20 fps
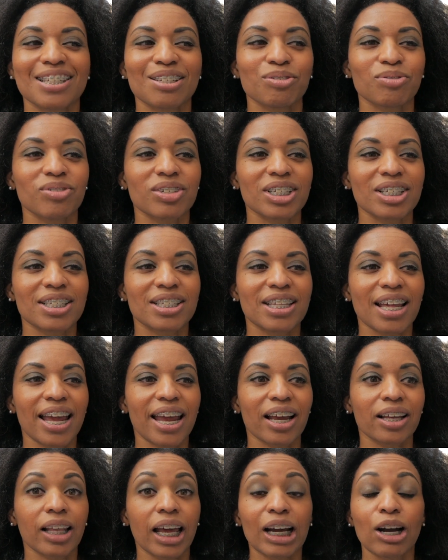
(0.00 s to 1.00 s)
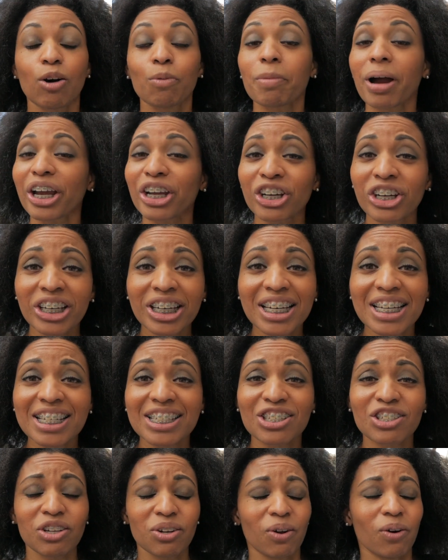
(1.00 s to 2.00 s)
was saying like, oh my
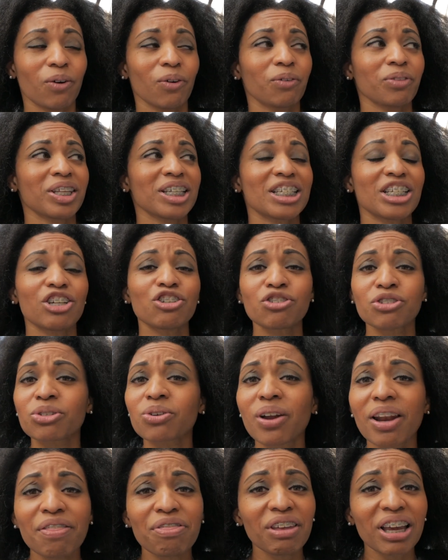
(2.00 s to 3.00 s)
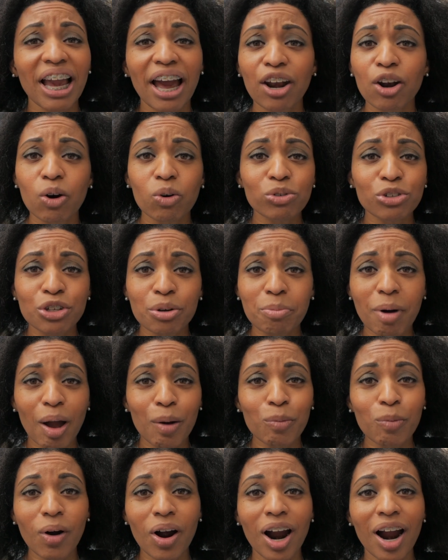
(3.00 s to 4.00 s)
goodness, the teacher's going to think I don't do my
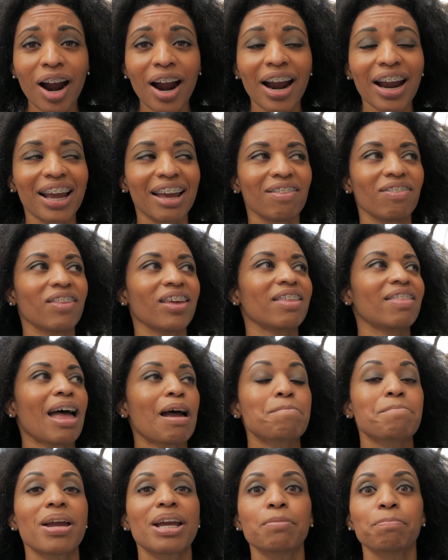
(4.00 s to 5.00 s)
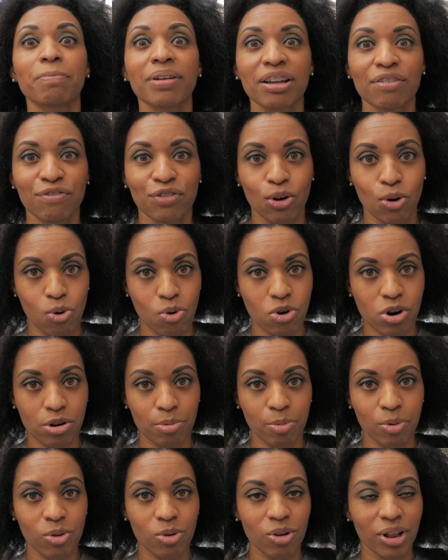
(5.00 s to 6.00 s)
work. And then that made me feel
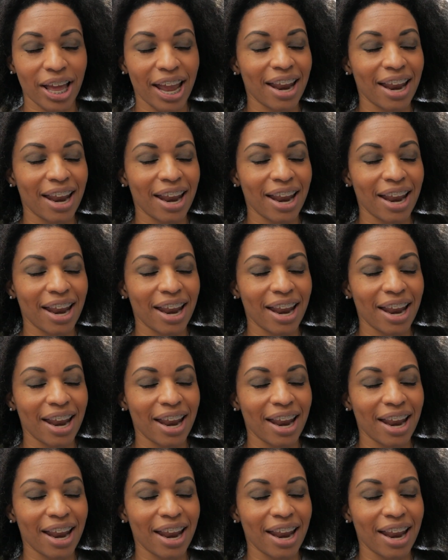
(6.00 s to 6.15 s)
horrible.